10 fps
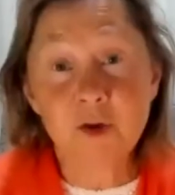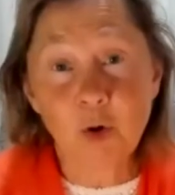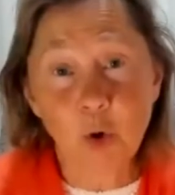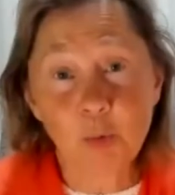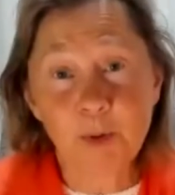the
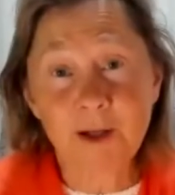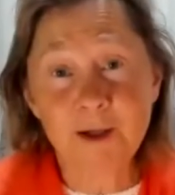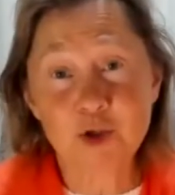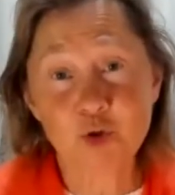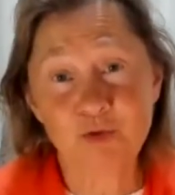whole
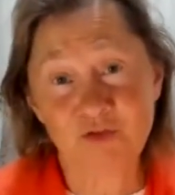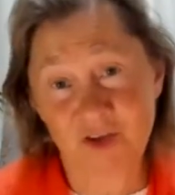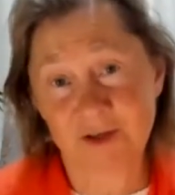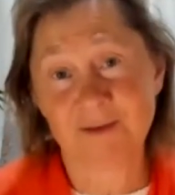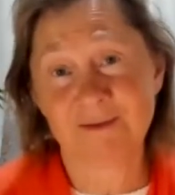planet to be
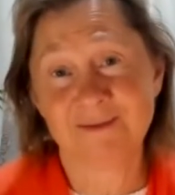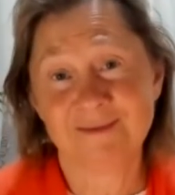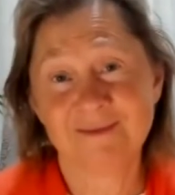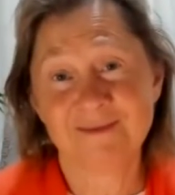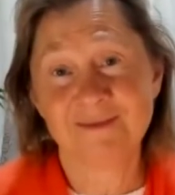vegan
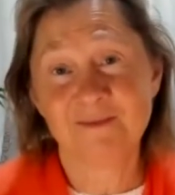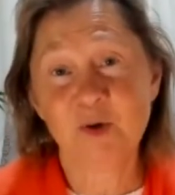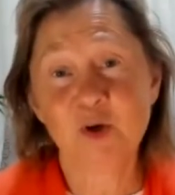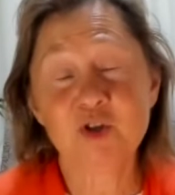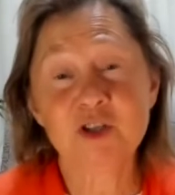
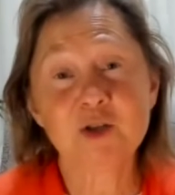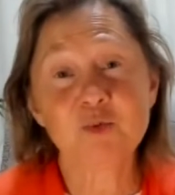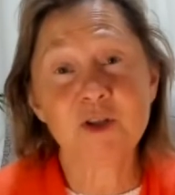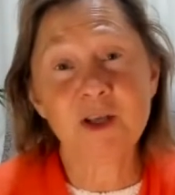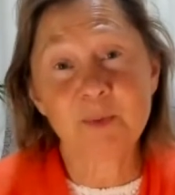because that's
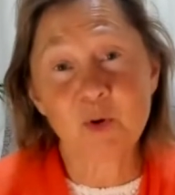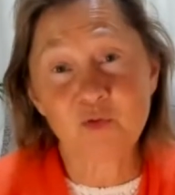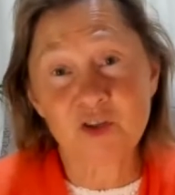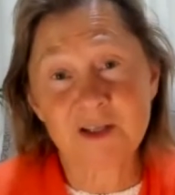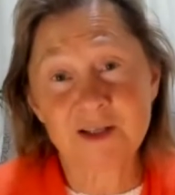where their
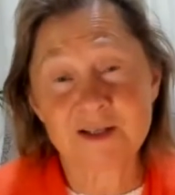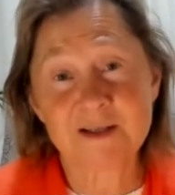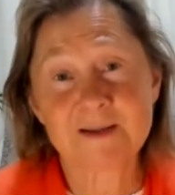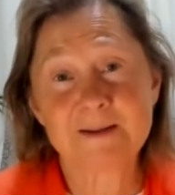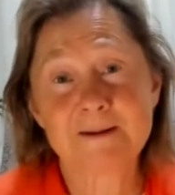profit is.
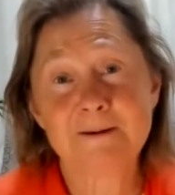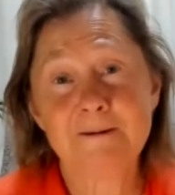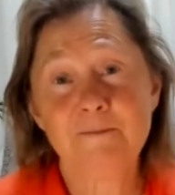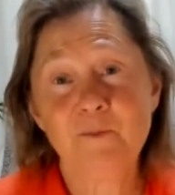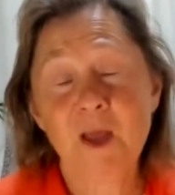
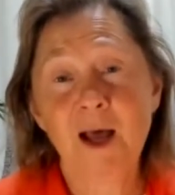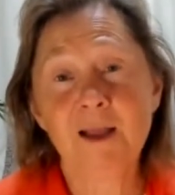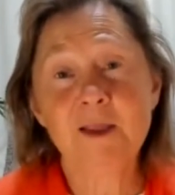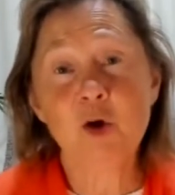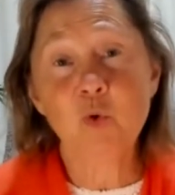
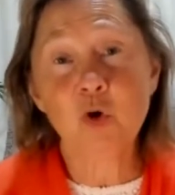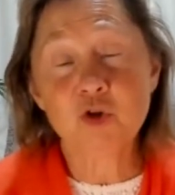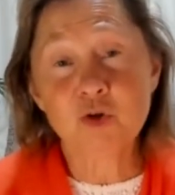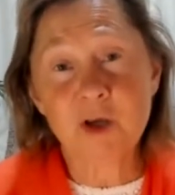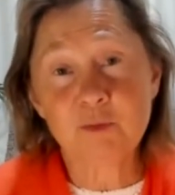And they want
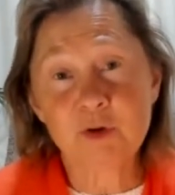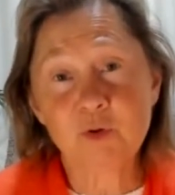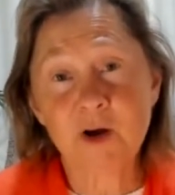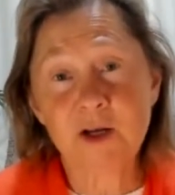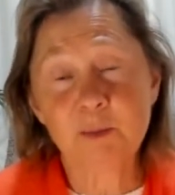to get rid
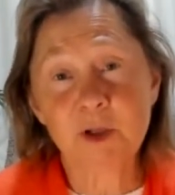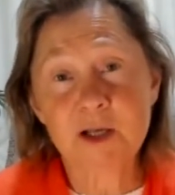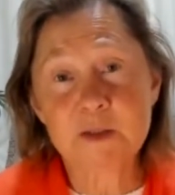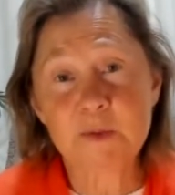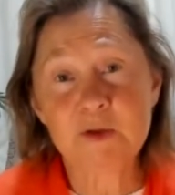of animal
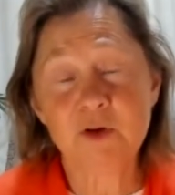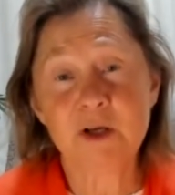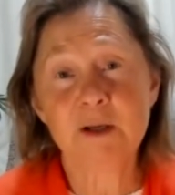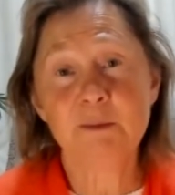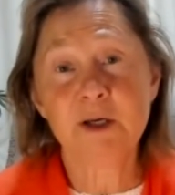
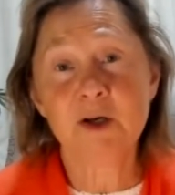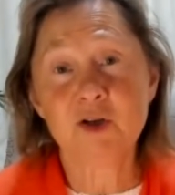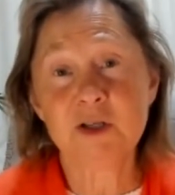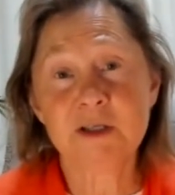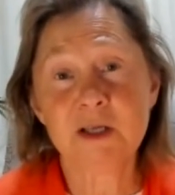husbandry
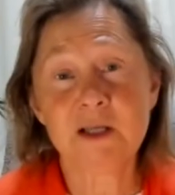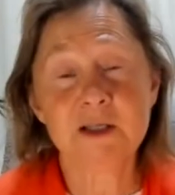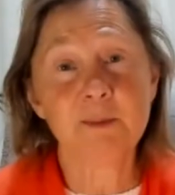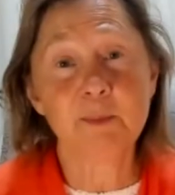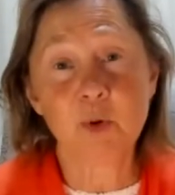because it's, it's
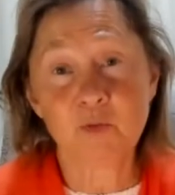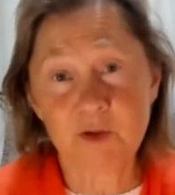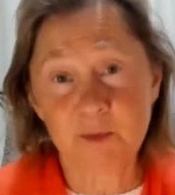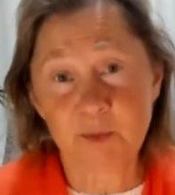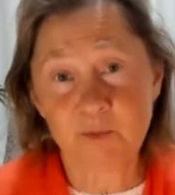
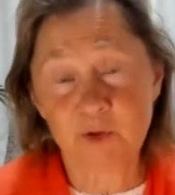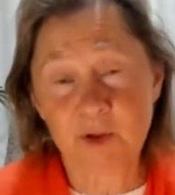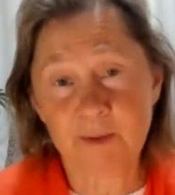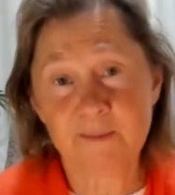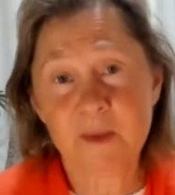unprofitable for
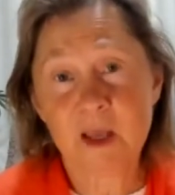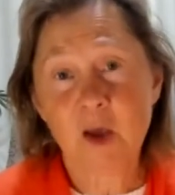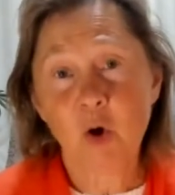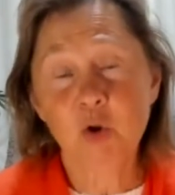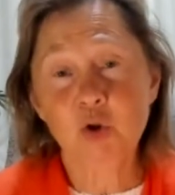them.
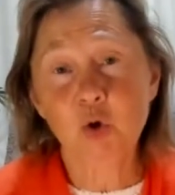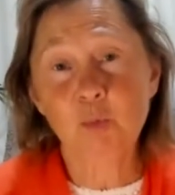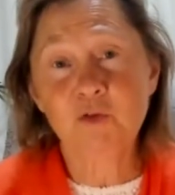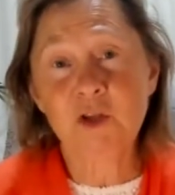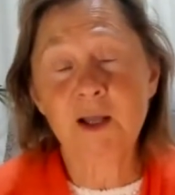On top
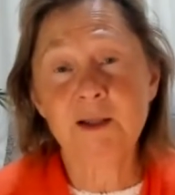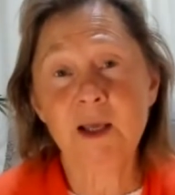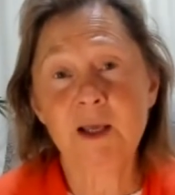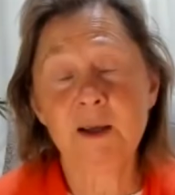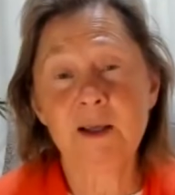of that,
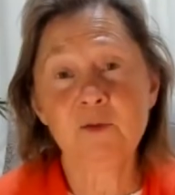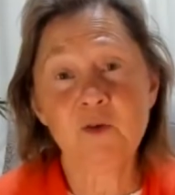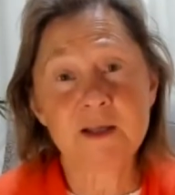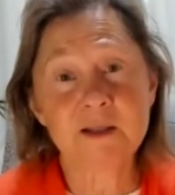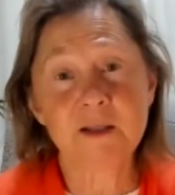they
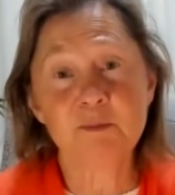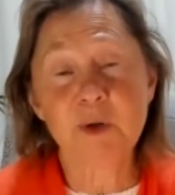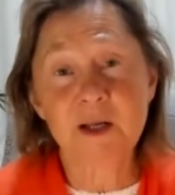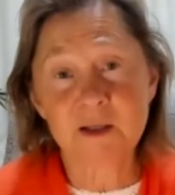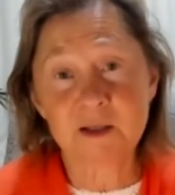invested
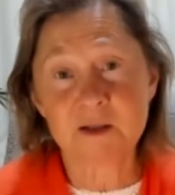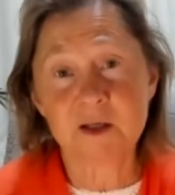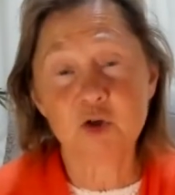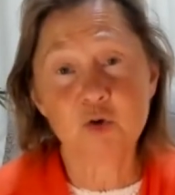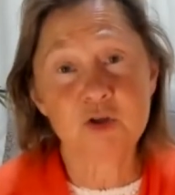billions
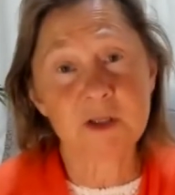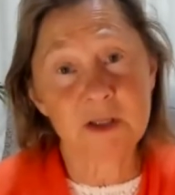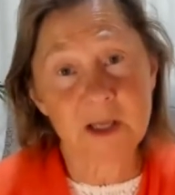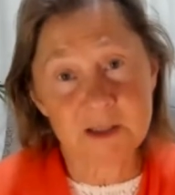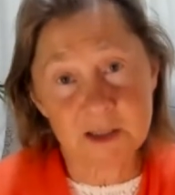into
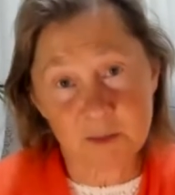synthetic